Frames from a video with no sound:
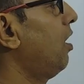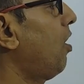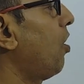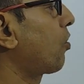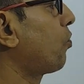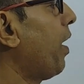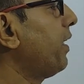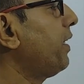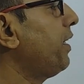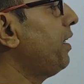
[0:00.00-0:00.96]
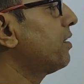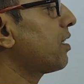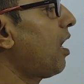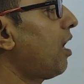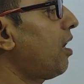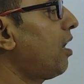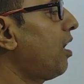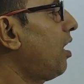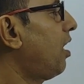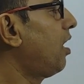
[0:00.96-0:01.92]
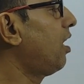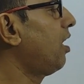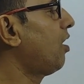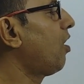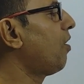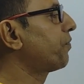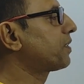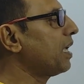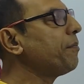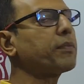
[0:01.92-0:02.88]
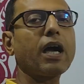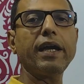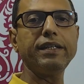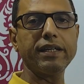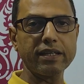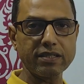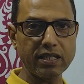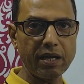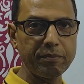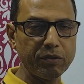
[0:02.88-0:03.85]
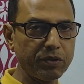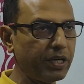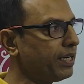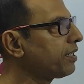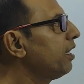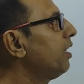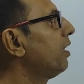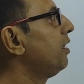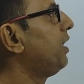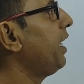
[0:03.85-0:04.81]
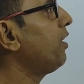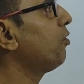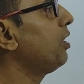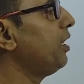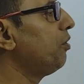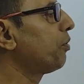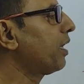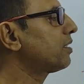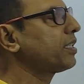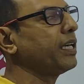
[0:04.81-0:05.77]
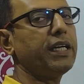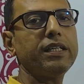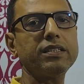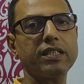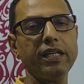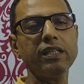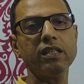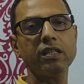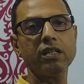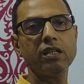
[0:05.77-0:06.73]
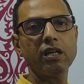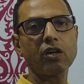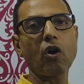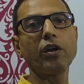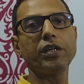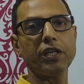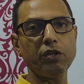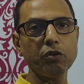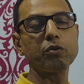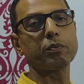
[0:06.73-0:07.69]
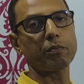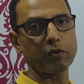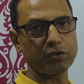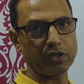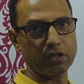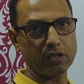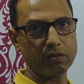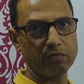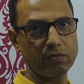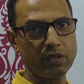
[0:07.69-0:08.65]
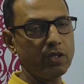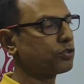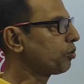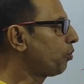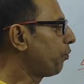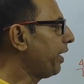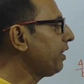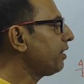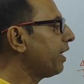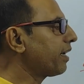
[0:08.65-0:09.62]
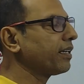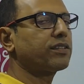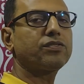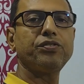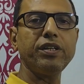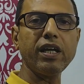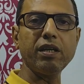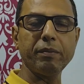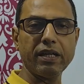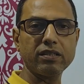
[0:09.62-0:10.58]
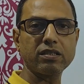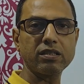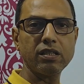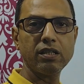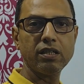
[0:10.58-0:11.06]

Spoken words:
or quantities are of same kind and same unit, then only you can say it is in continued proportion. So when there are three elements